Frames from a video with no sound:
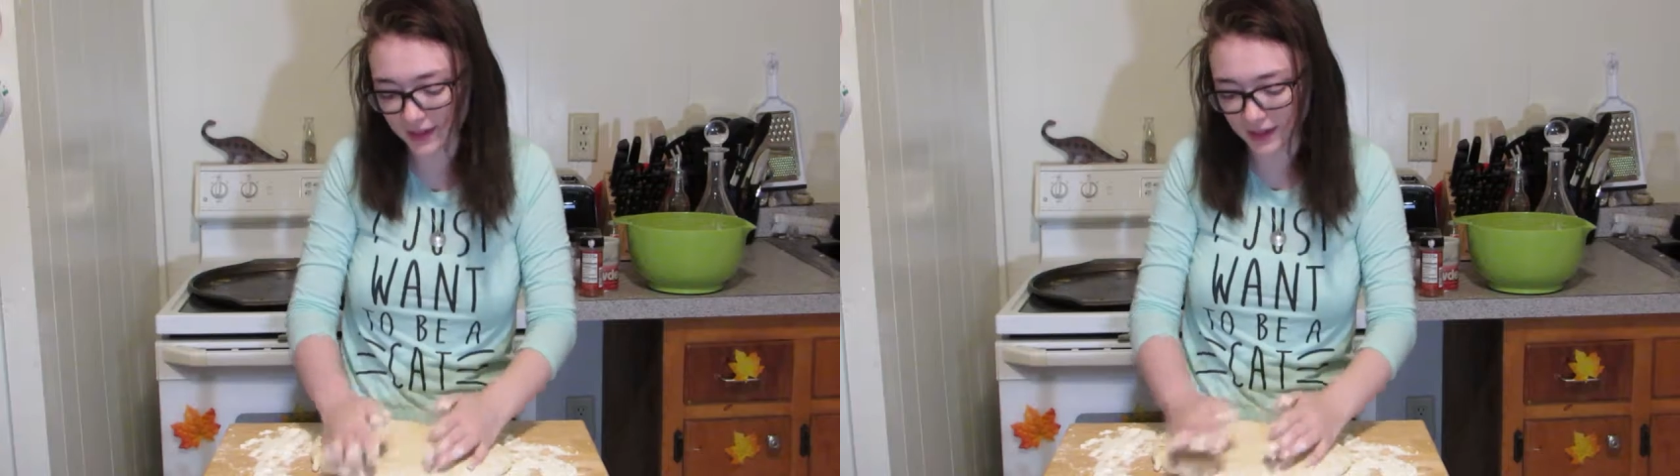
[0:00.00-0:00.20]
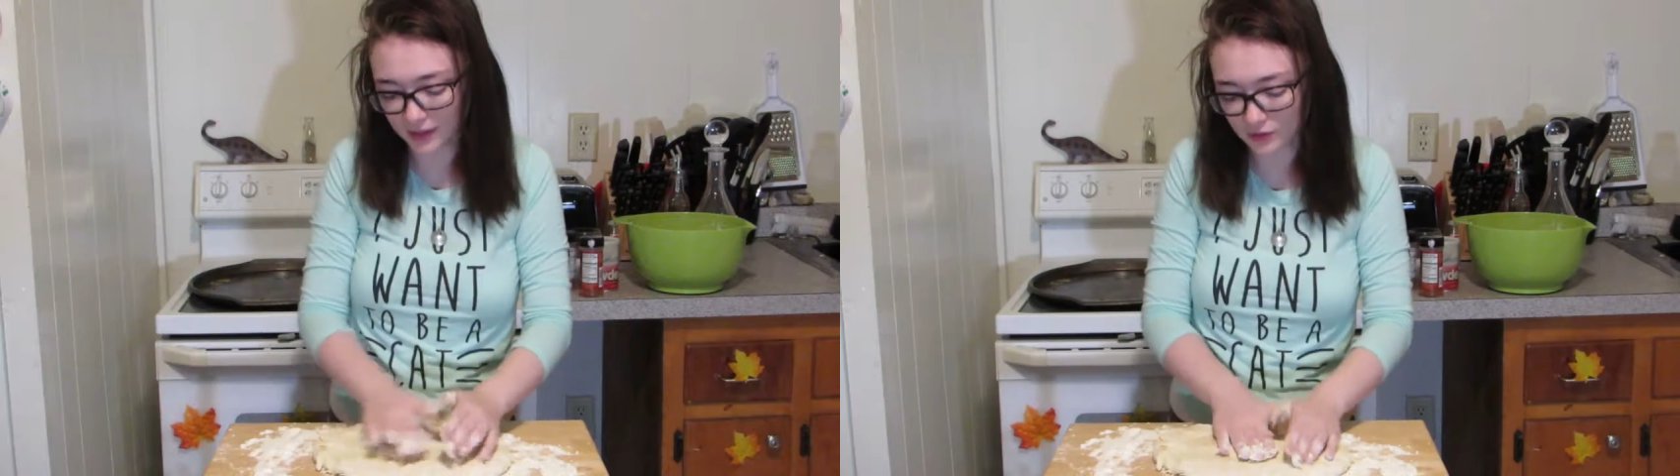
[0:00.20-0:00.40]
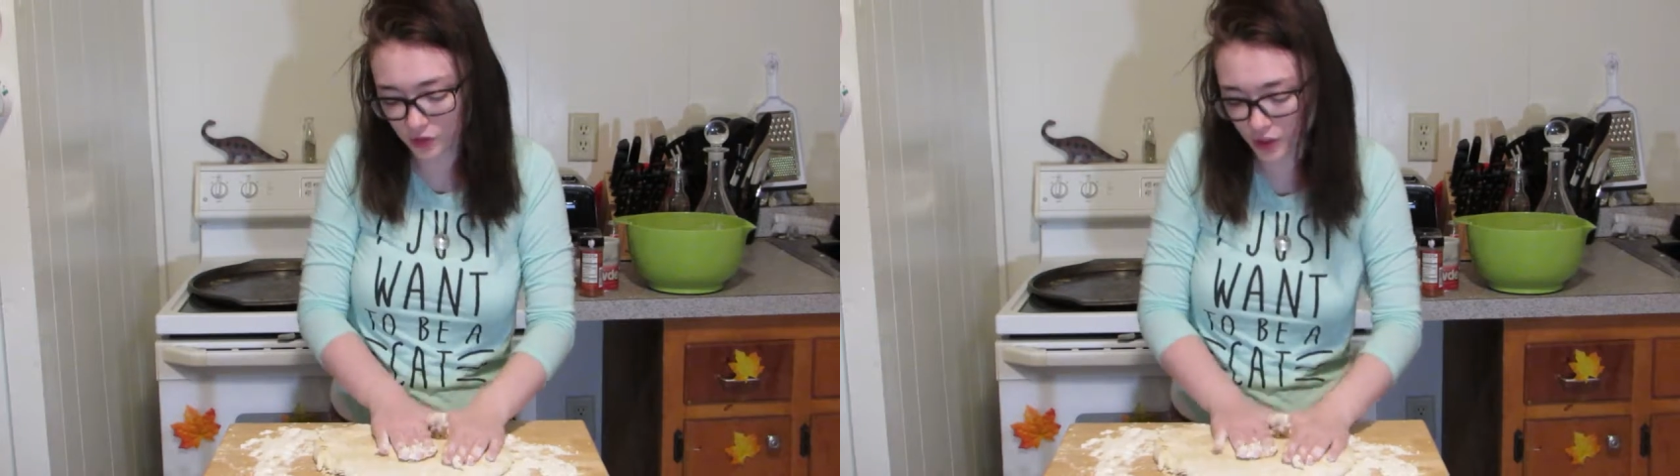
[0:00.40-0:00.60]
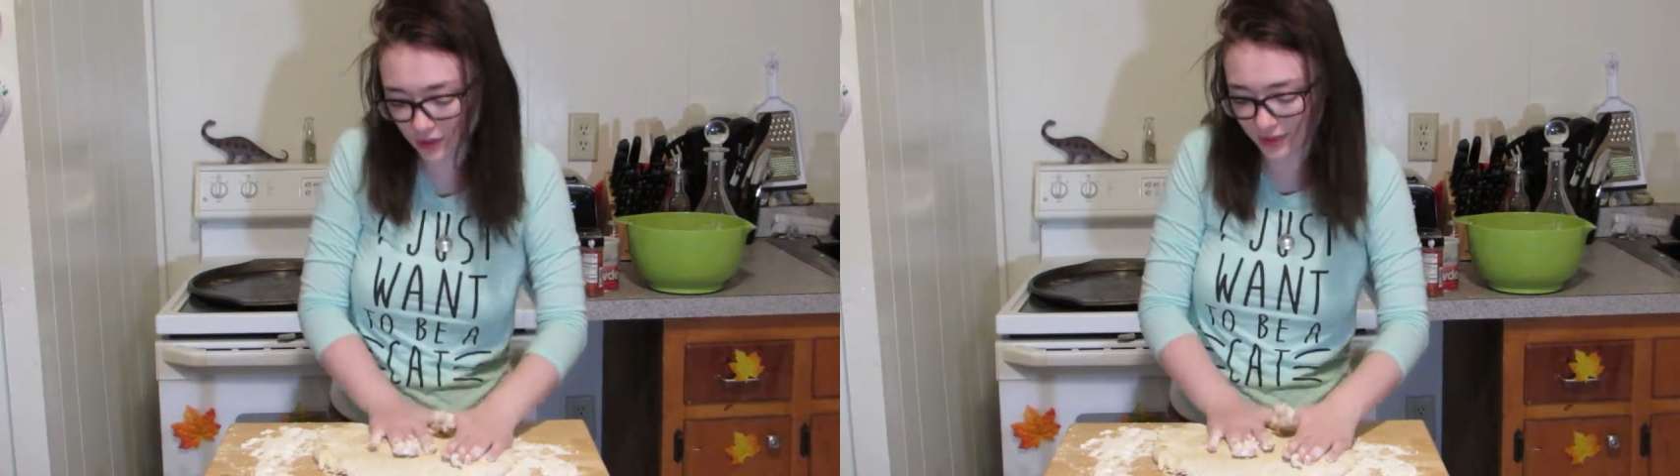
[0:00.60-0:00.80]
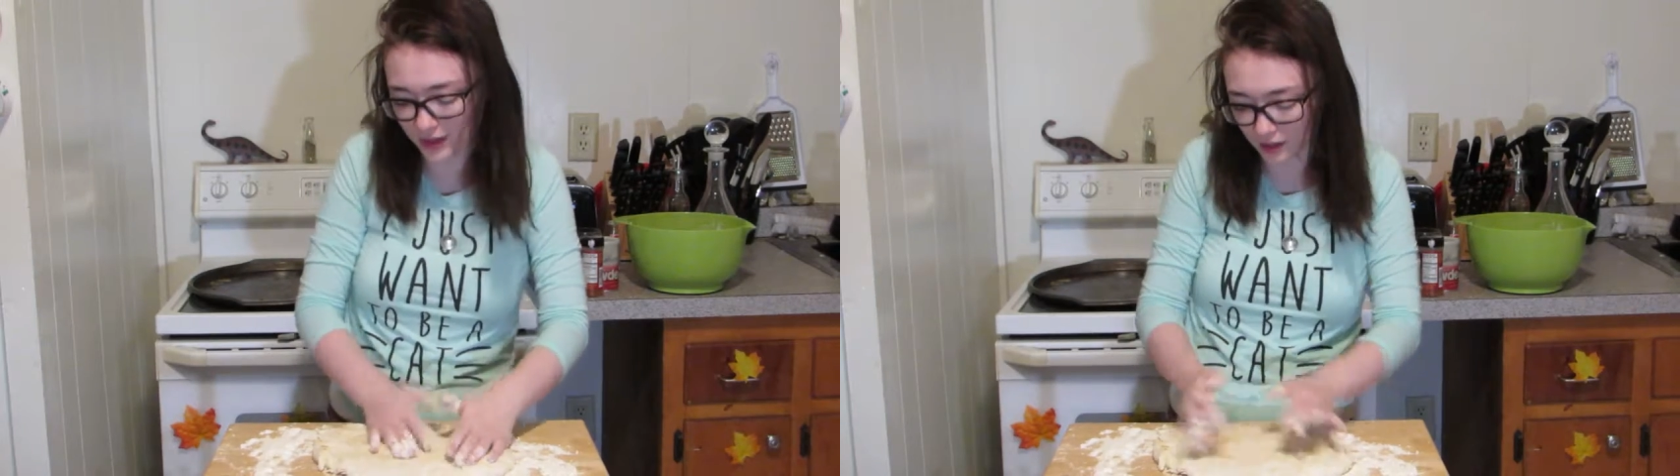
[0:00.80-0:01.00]
inch
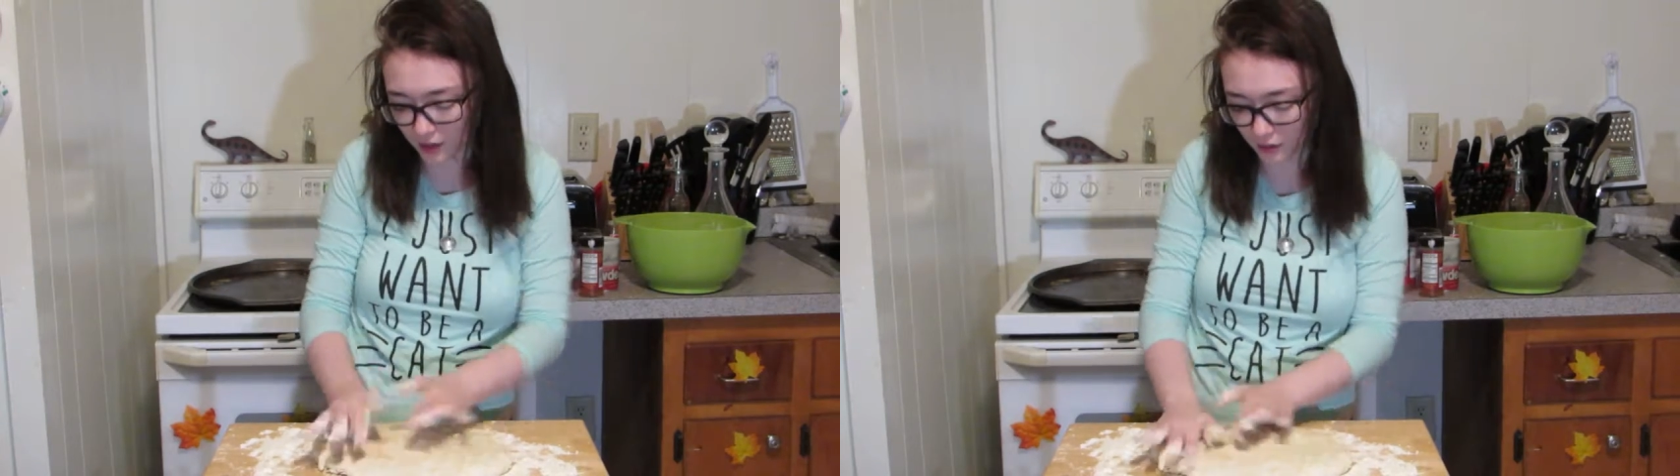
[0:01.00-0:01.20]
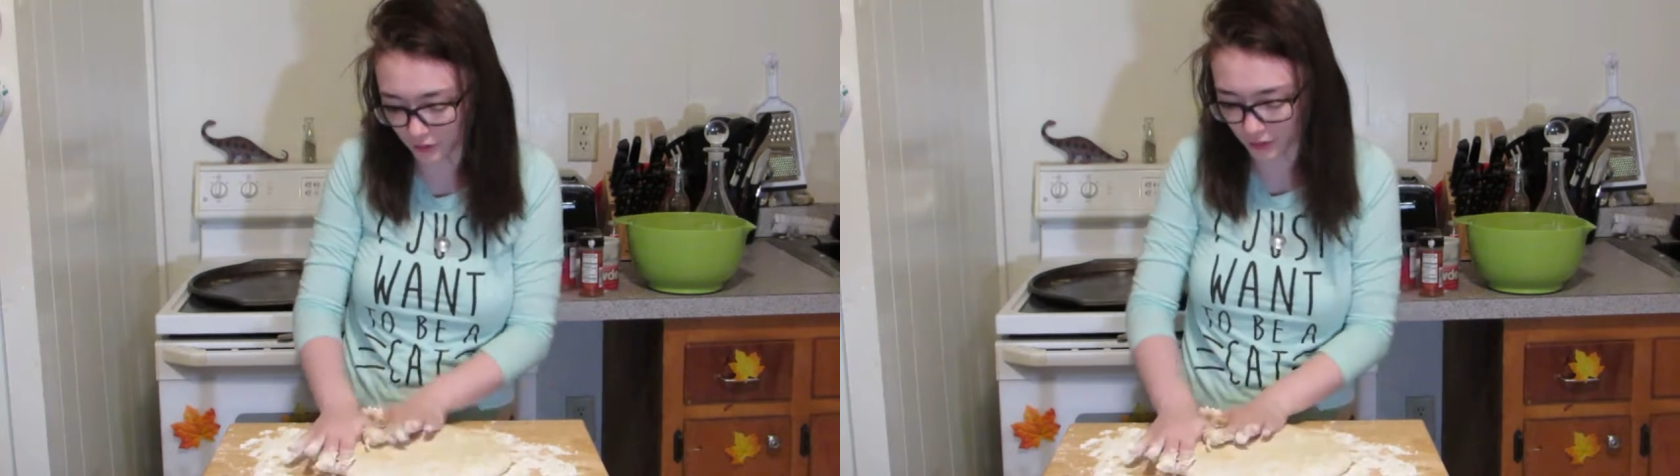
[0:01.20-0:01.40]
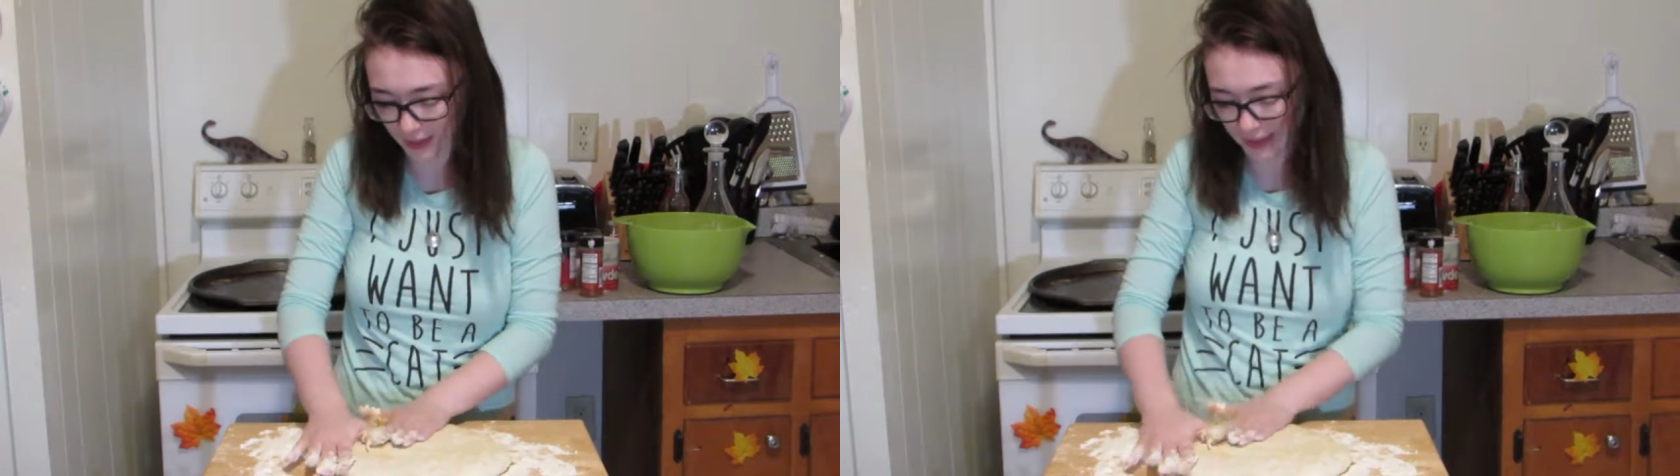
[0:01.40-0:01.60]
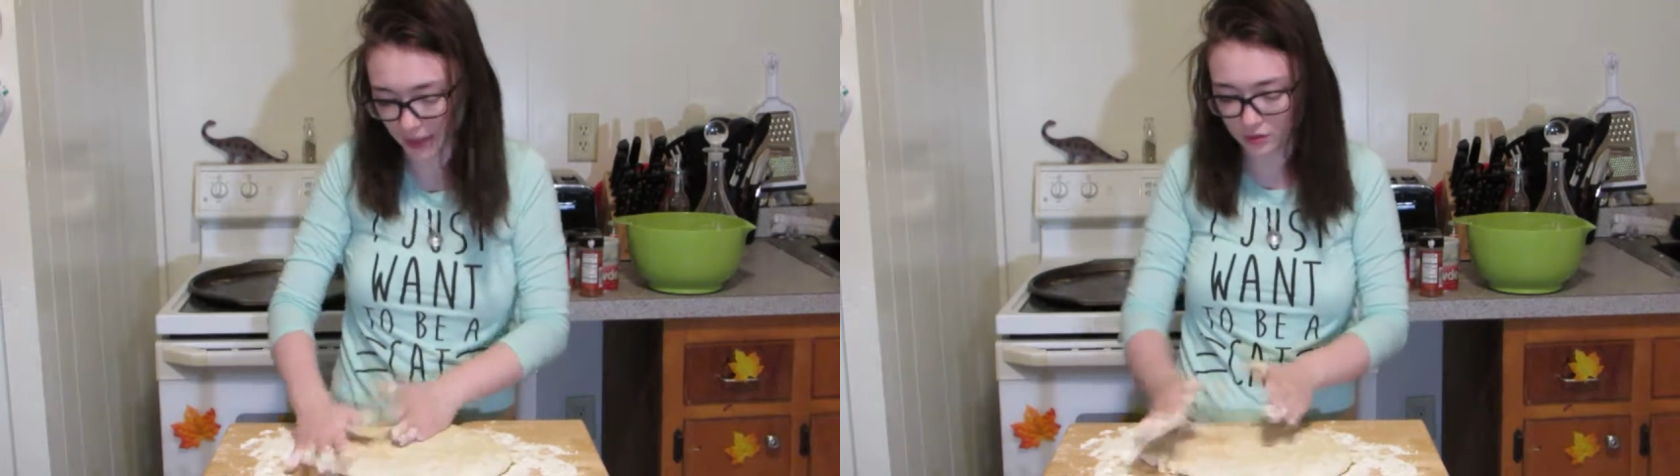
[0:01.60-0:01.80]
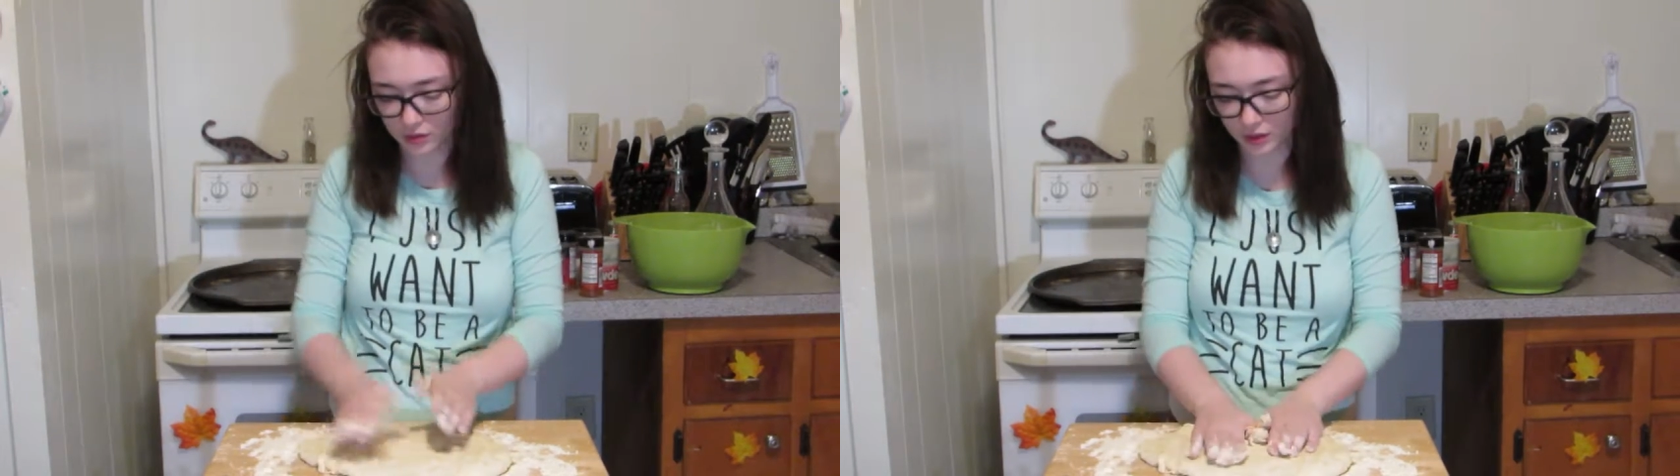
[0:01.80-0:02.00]
thick
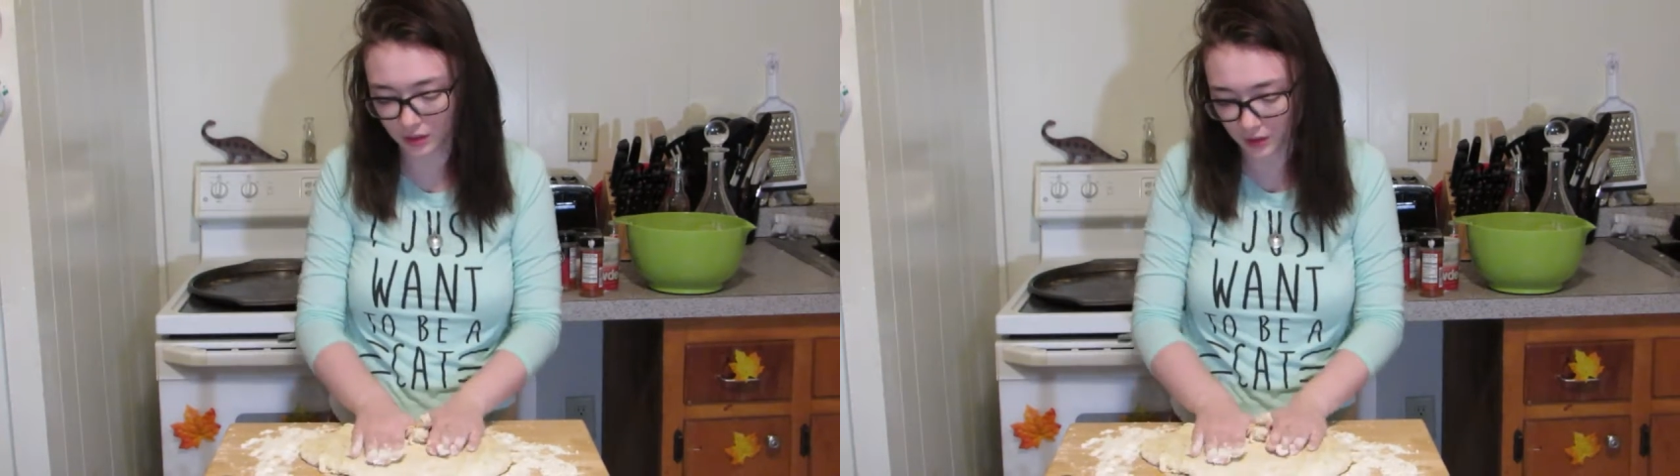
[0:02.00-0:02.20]
throughout.